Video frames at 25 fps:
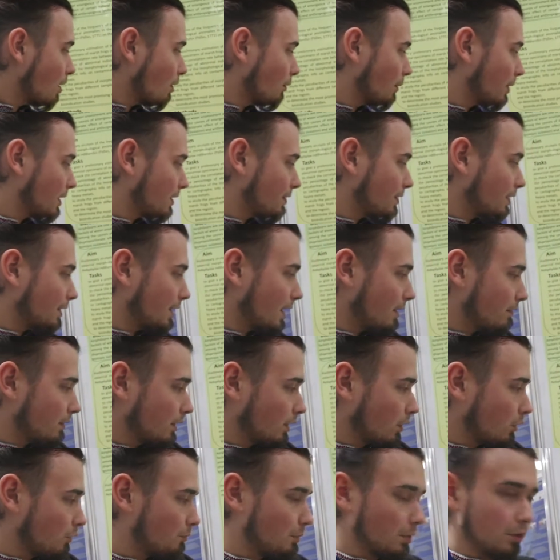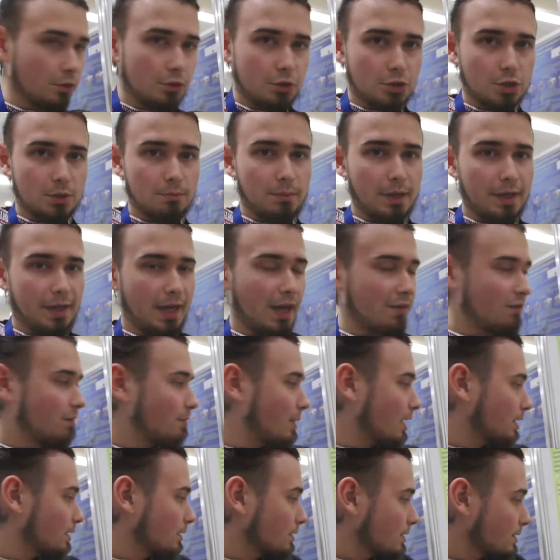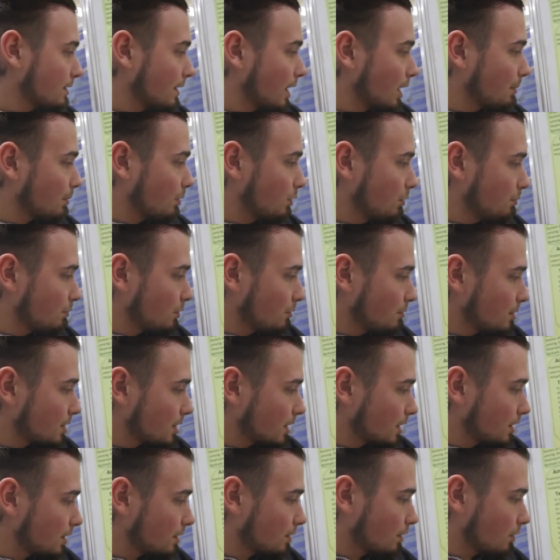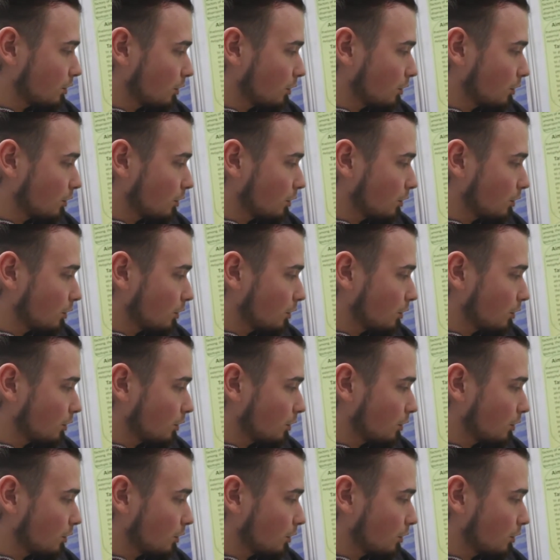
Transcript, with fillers: with the level of pollution by heavy metals like plumbum, zinc,